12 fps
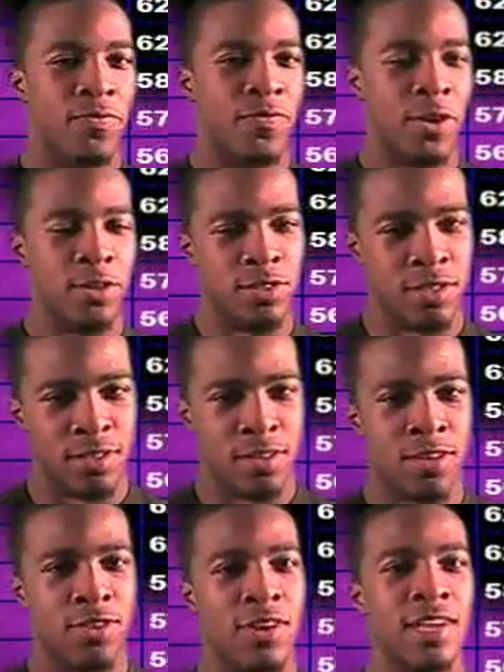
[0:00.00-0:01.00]
First,
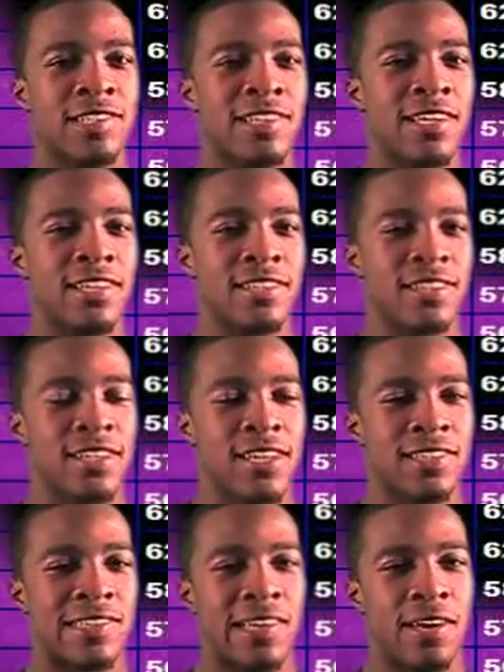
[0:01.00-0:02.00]
congratulating the
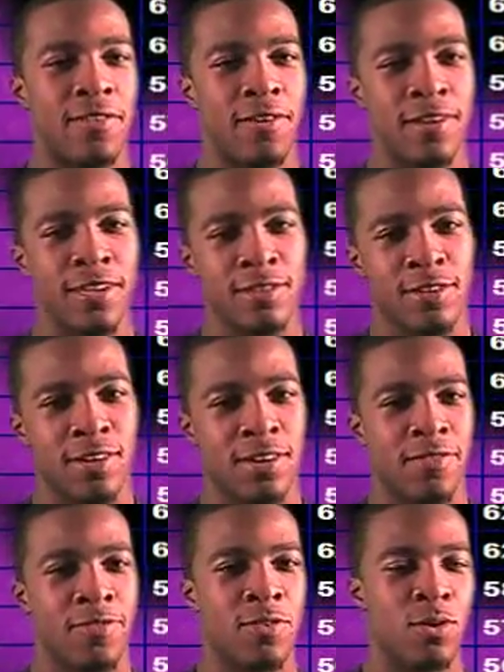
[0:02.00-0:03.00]
Next Level. He's,
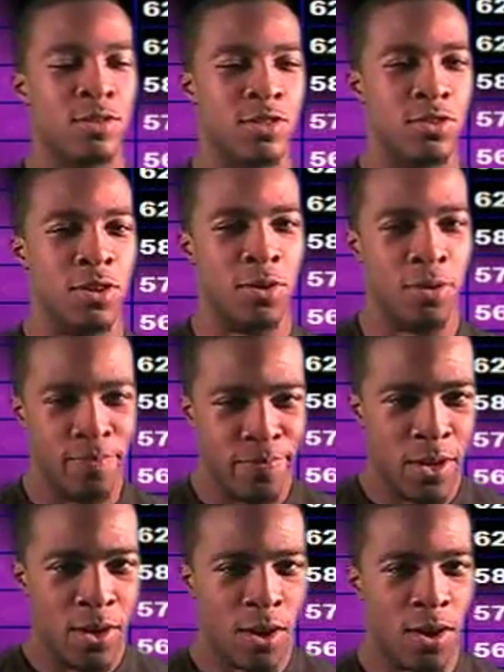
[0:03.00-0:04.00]
of course,
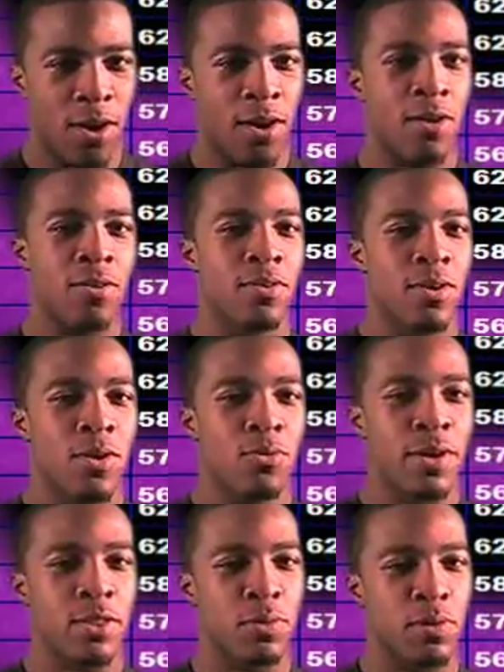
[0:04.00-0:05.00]
our
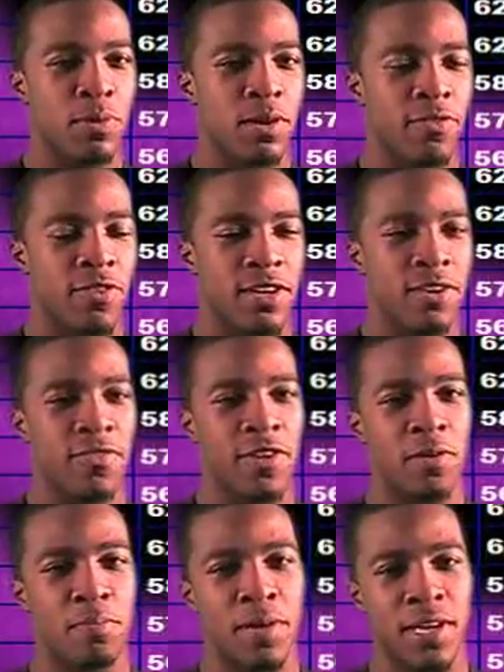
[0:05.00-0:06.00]
Week 3 winner for
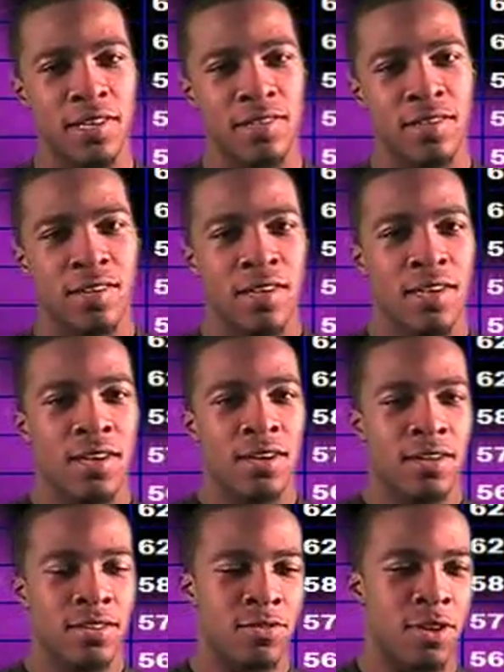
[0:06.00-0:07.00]
NFL picks.
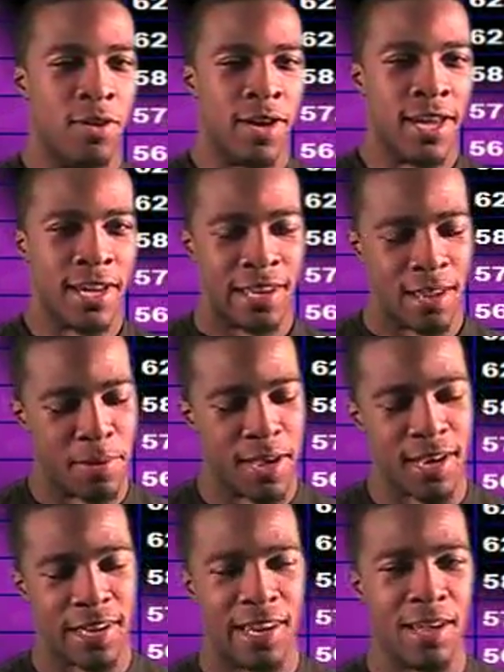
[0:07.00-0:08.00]
Hand clap,
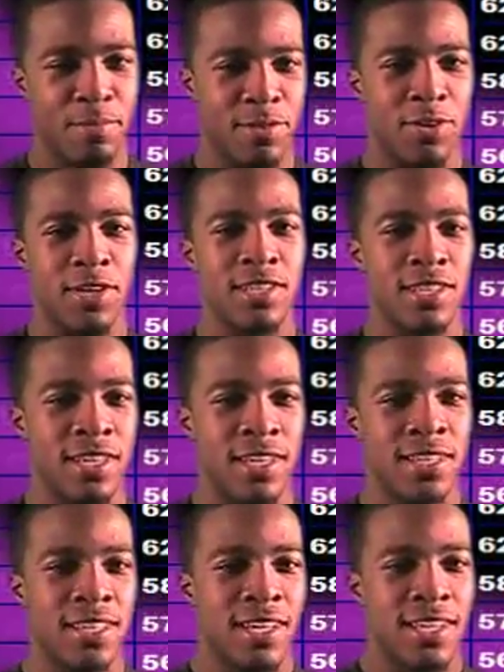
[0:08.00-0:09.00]
hand clap. He
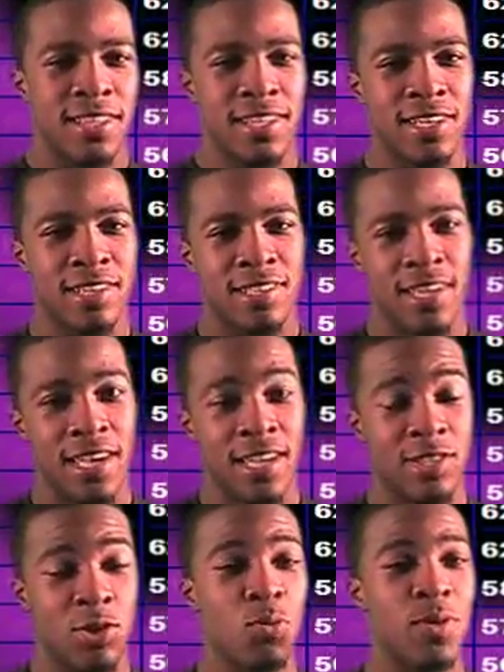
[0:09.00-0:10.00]
did his thing
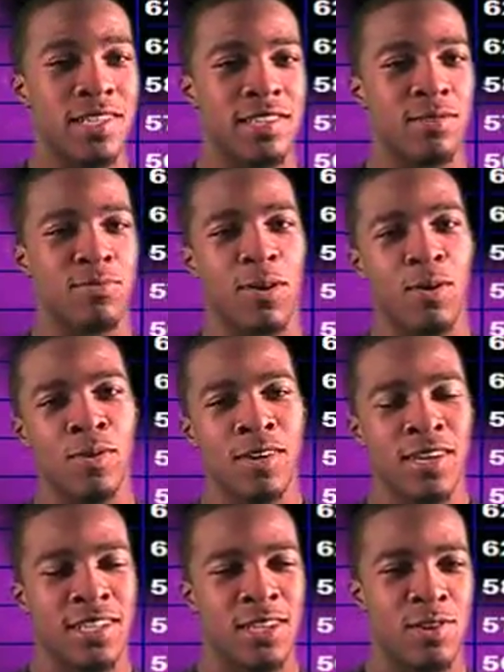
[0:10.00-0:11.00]
2 weeks in a row.
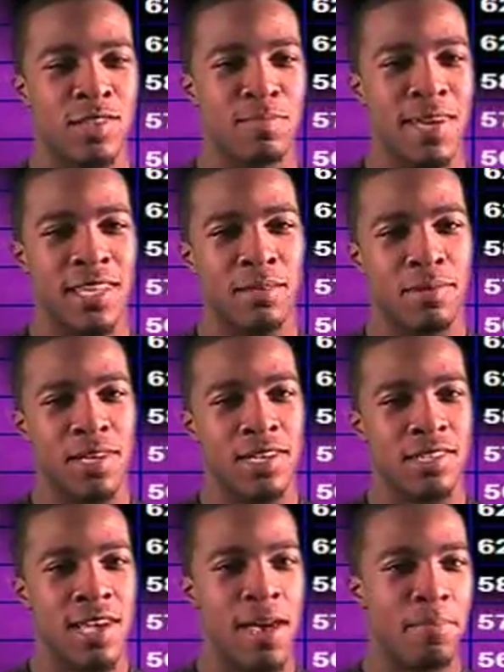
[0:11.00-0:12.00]
He's making them
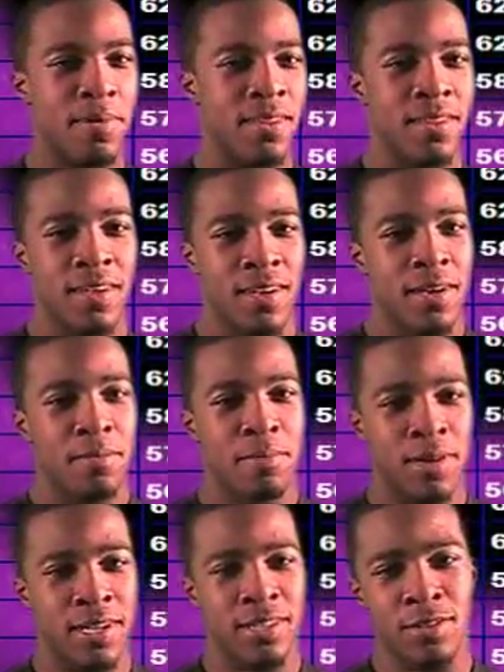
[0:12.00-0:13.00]
things happen.
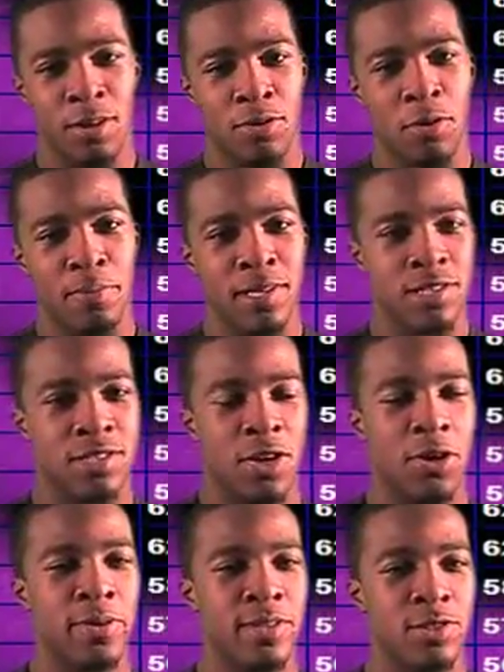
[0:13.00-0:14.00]
But, don't be
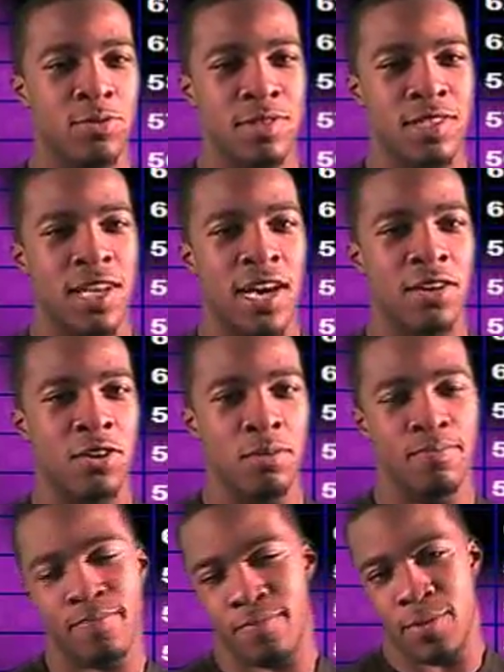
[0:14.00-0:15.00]
discouraged. You can sign
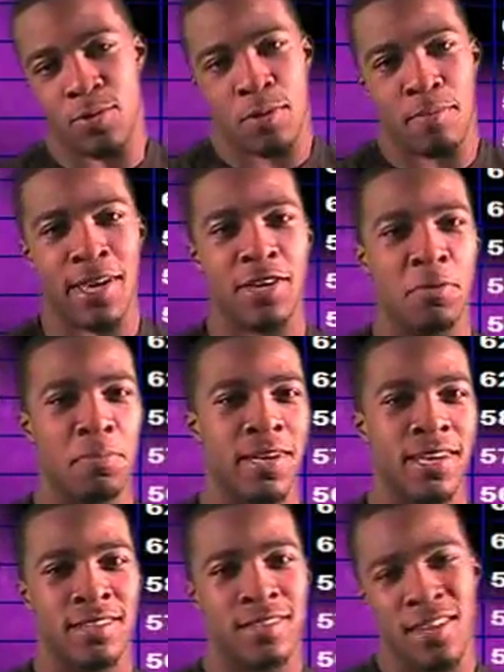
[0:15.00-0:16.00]
up. You can make your
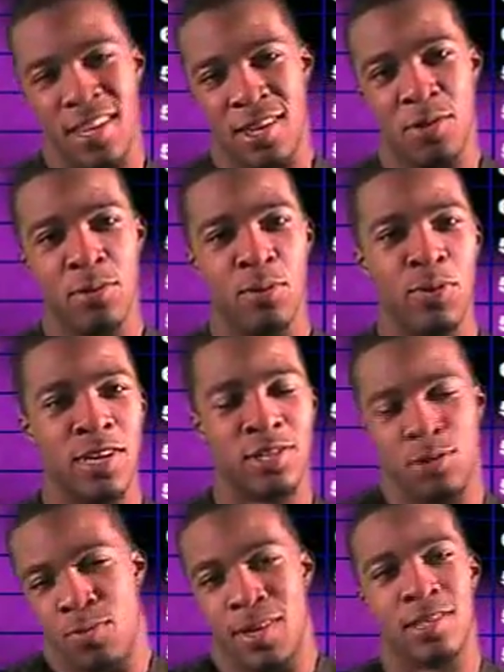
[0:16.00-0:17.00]
picks. You can win
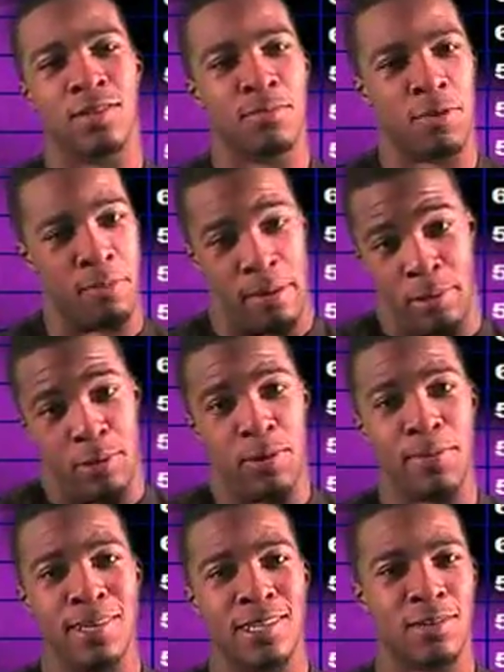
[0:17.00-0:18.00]
2 weeks in a row, maybe 3
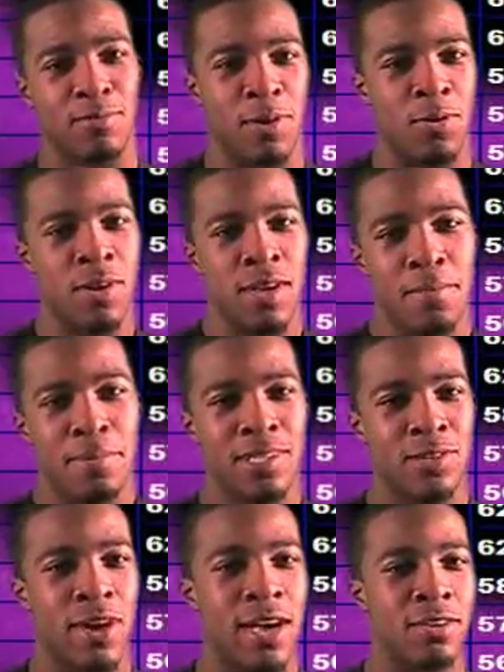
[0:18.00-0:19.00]
weeks in a row.
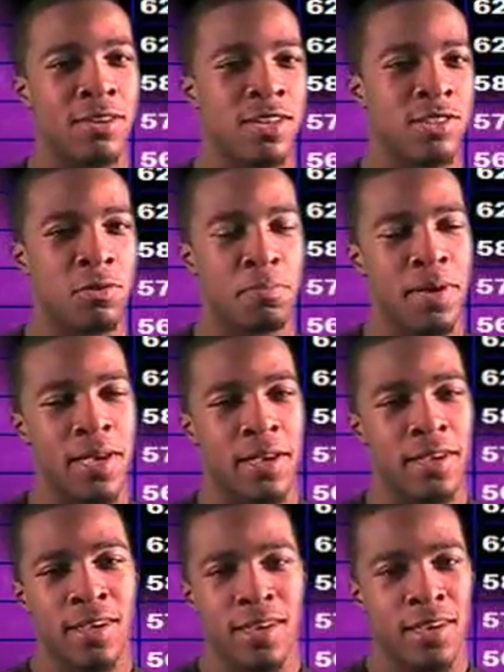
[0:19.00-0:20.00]
Depends on how good you
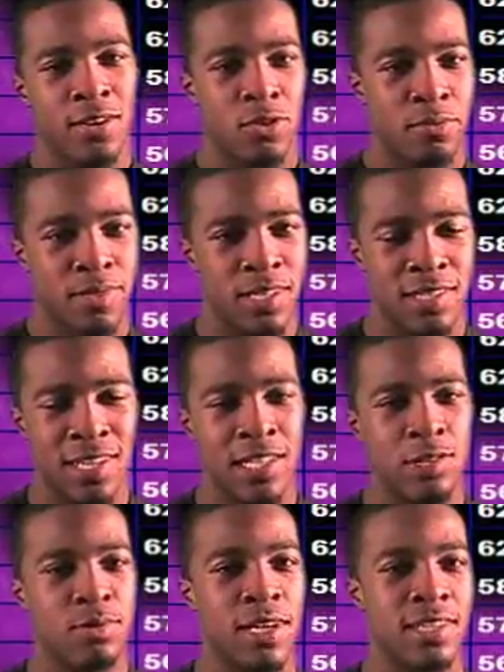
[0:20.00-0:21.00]
pick. You know what I'm saying? It's not
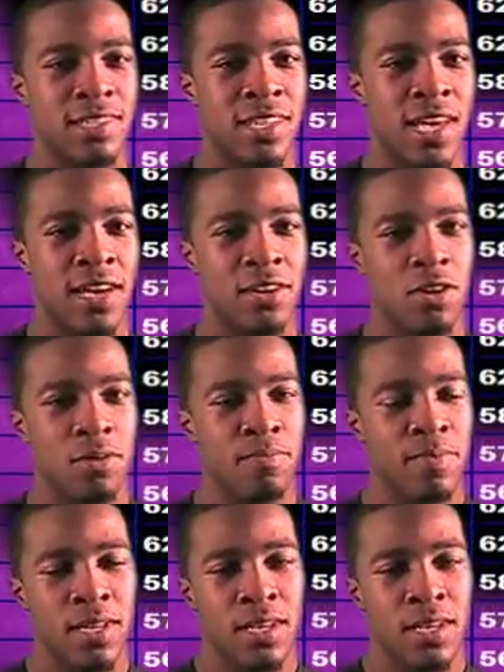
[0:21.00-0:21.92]
too late to sign up.